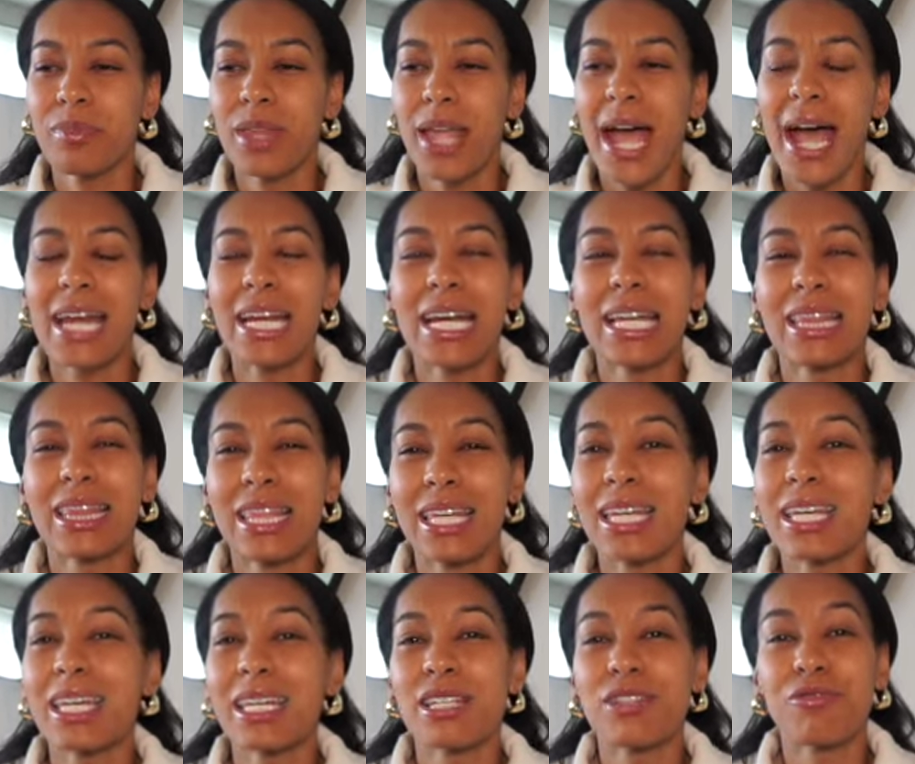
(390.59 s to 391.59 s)
And I
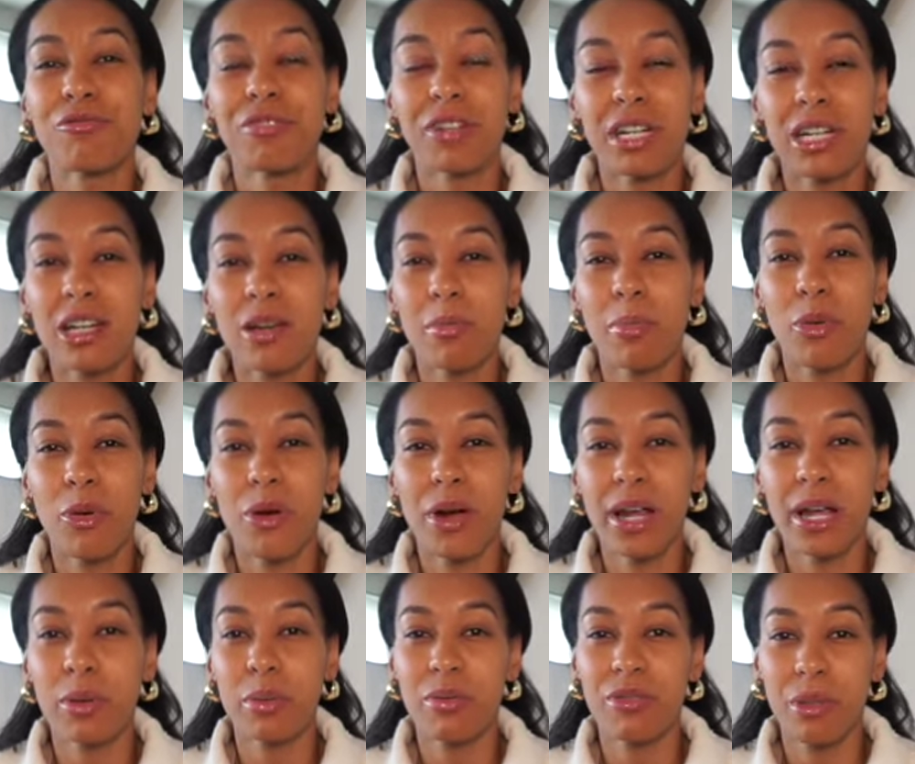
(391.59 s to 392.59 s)
think it's really
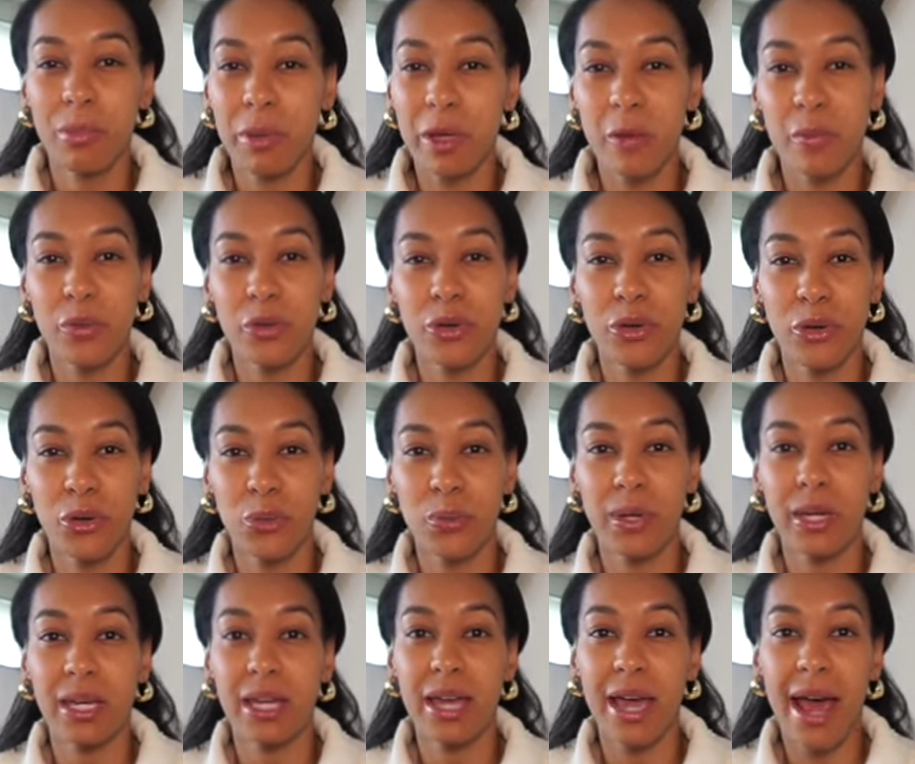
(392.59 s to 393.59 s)
important with the people who
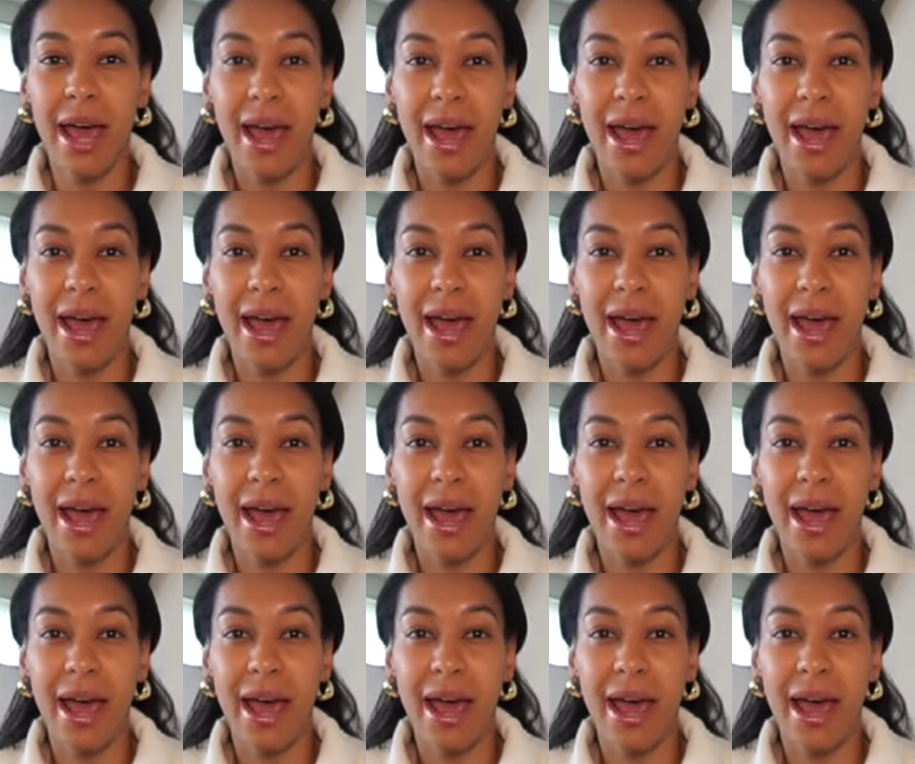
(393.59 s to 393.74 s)
we